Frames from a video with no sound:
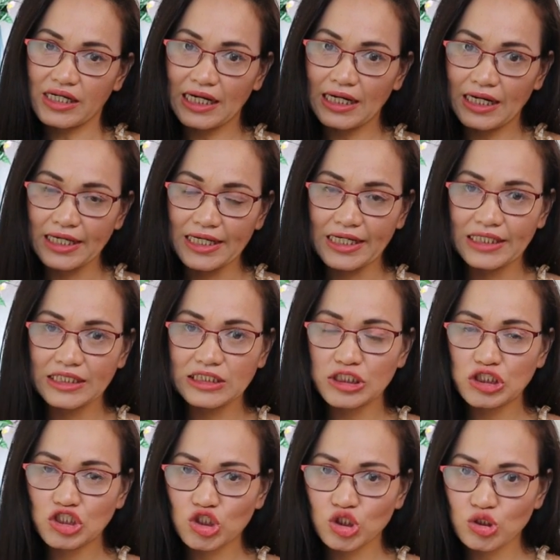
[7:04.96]
clean,
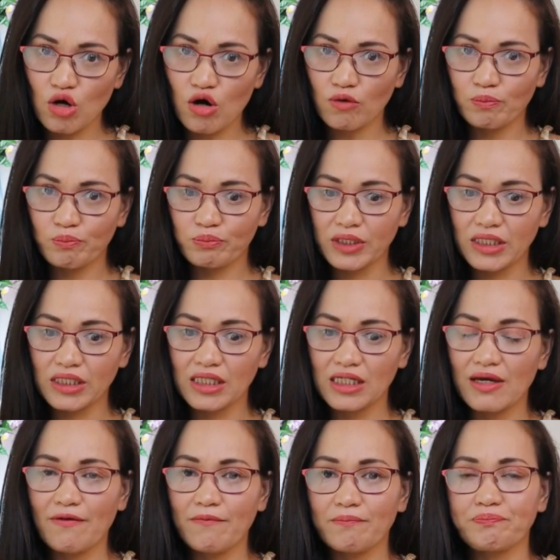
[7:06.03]

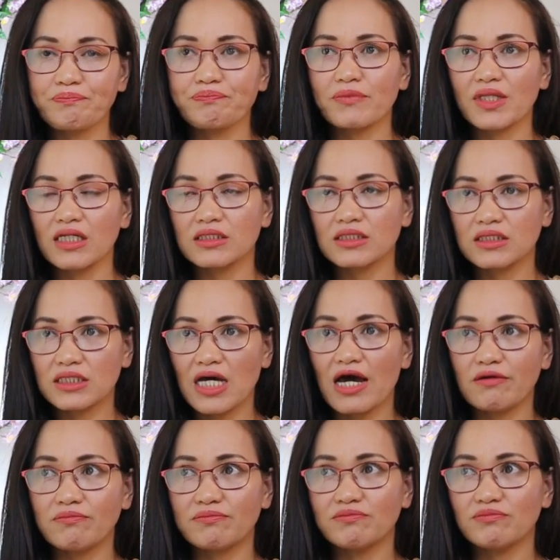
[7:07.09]
soapy
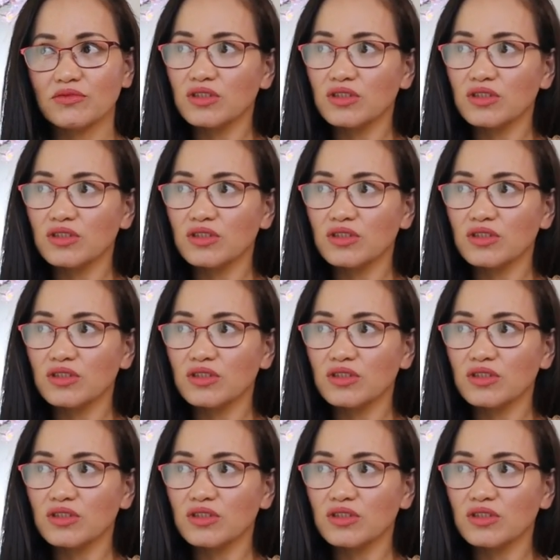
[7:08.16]
type,